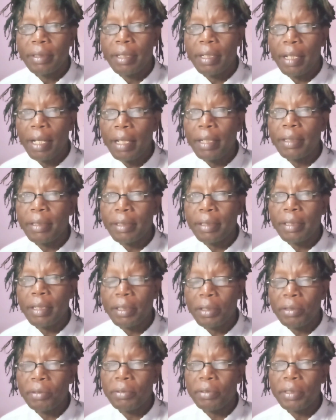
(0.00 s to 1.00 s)
Light
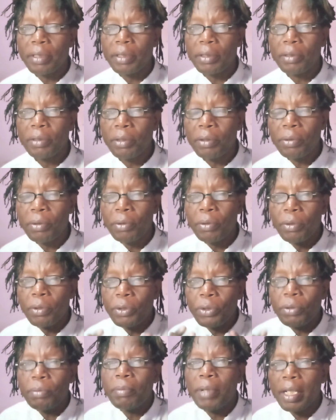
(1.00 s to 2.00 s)
that you see. You know,
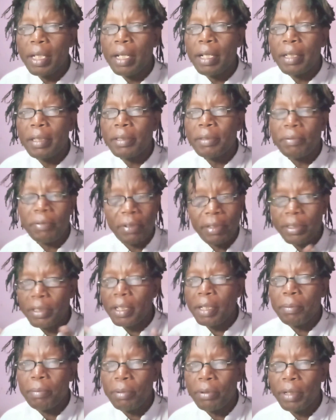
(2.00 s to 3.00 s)
human eyes, for
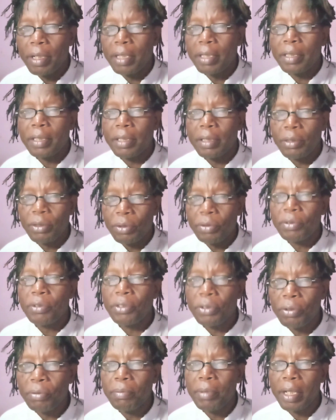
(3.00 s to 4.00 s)
example, let's use a
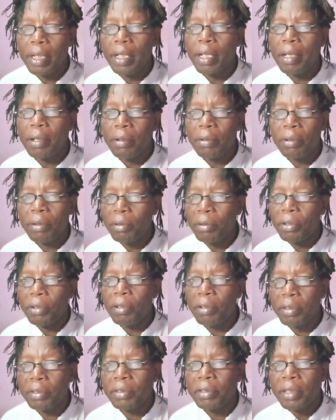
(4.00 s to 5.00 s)
human now, not
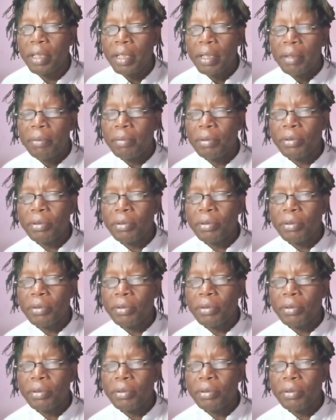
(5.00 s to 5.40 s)
dogs.